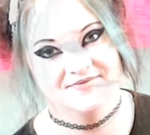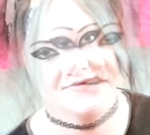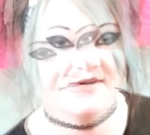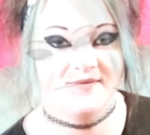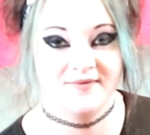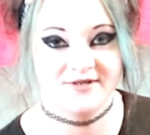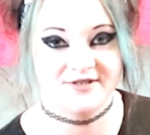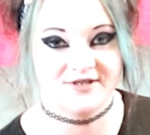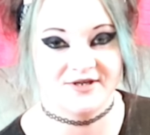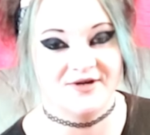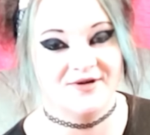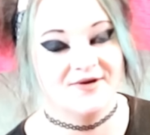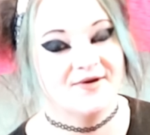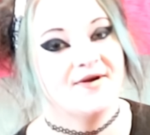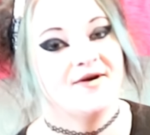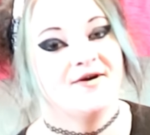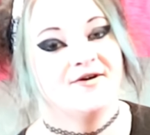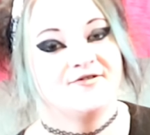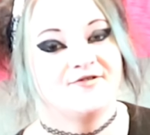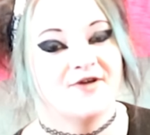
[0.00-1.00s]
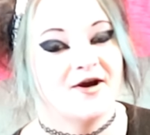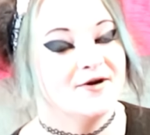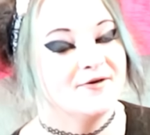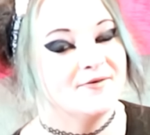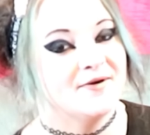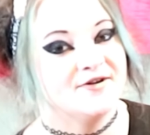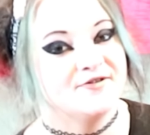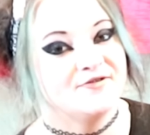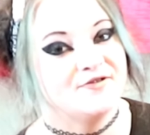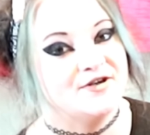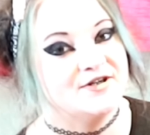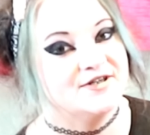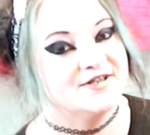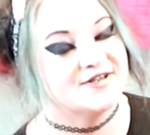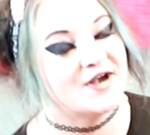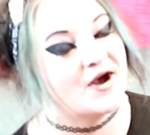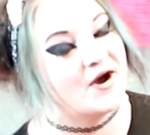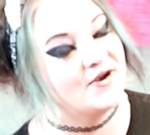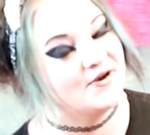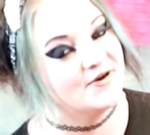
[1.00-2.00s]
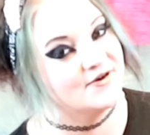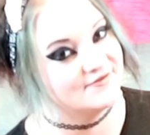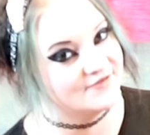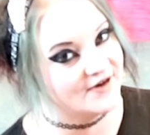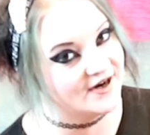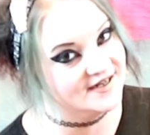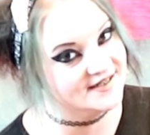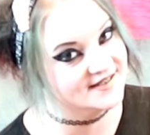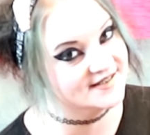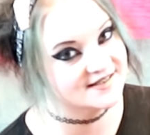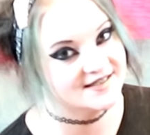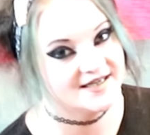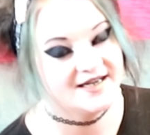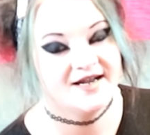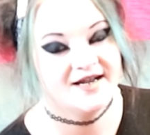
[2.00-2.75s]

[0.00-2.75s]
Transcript: Number 2, fairy refuges are your friends.